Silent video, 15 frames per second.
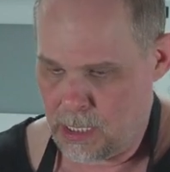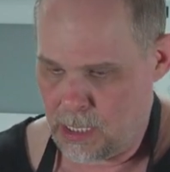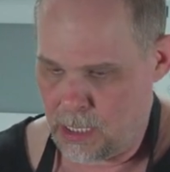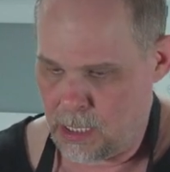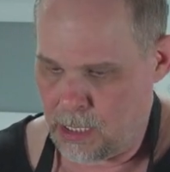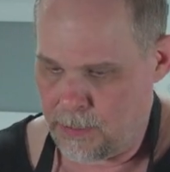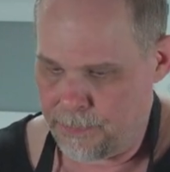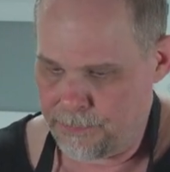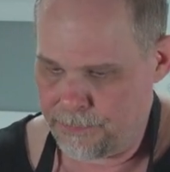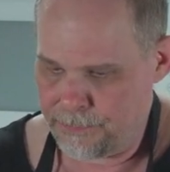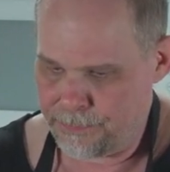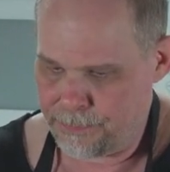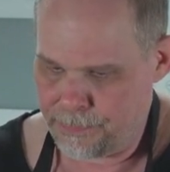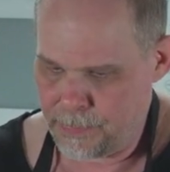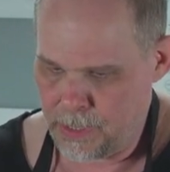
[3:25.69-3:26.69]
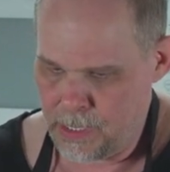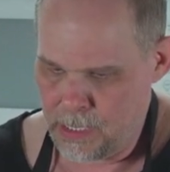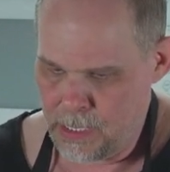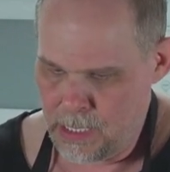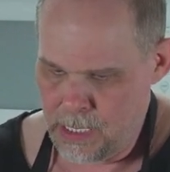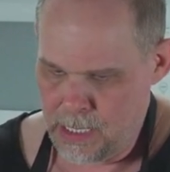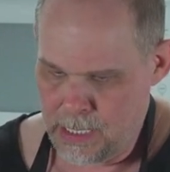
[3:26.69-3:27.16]
It
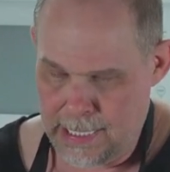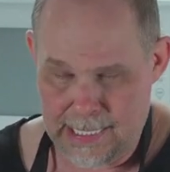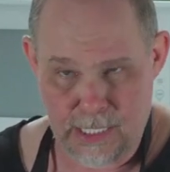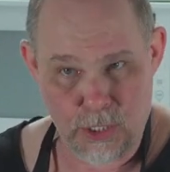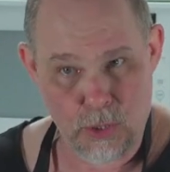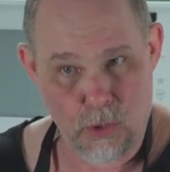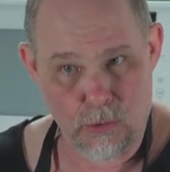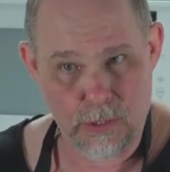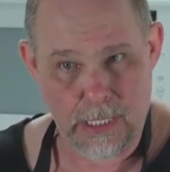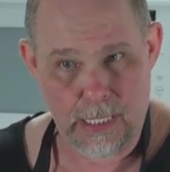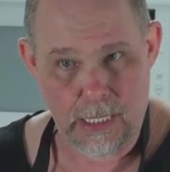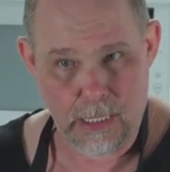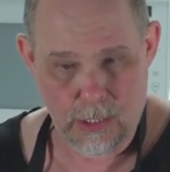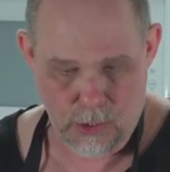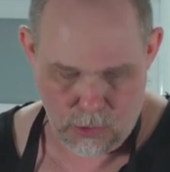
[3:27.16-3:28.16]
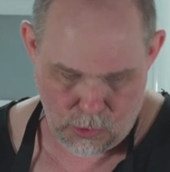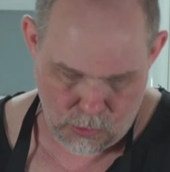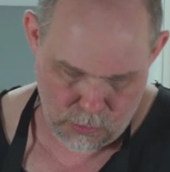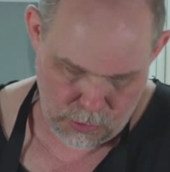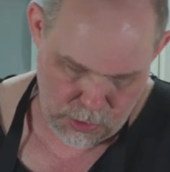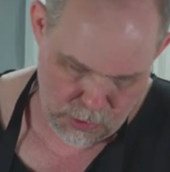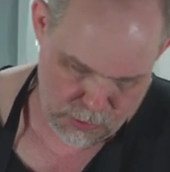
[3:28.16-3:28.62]
has salt in it, so
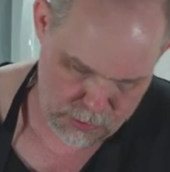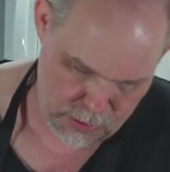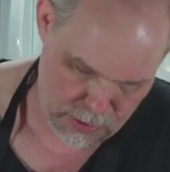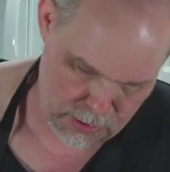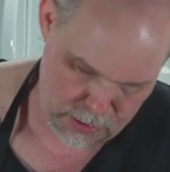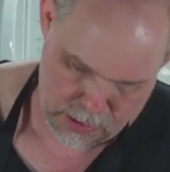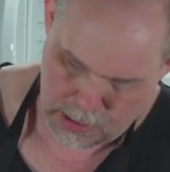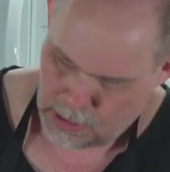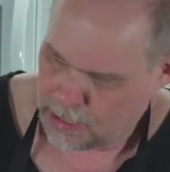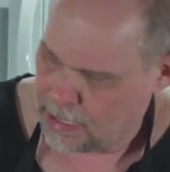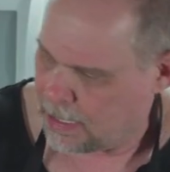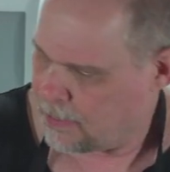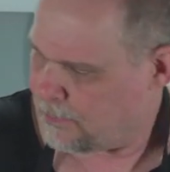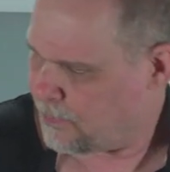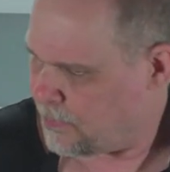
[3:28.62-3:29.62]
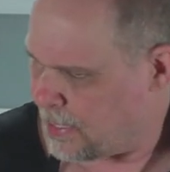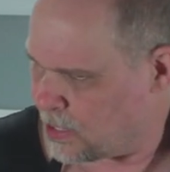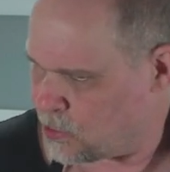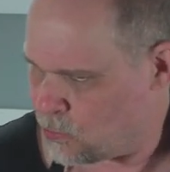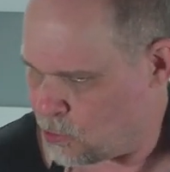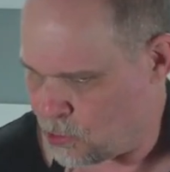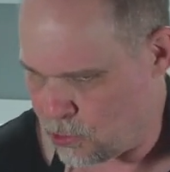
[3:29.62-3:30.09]
don't use a lot of
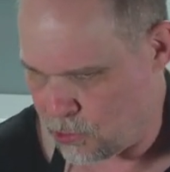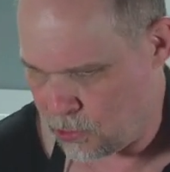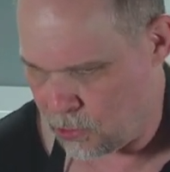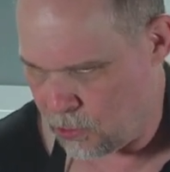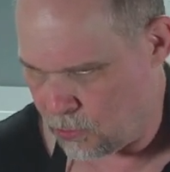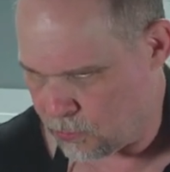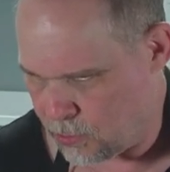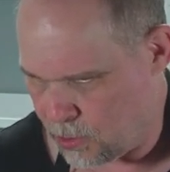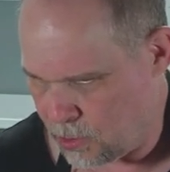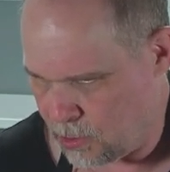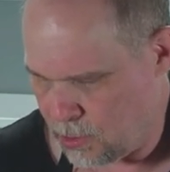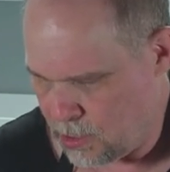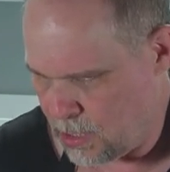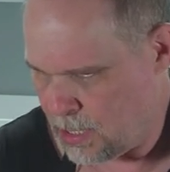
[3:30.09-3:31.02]
extra salt.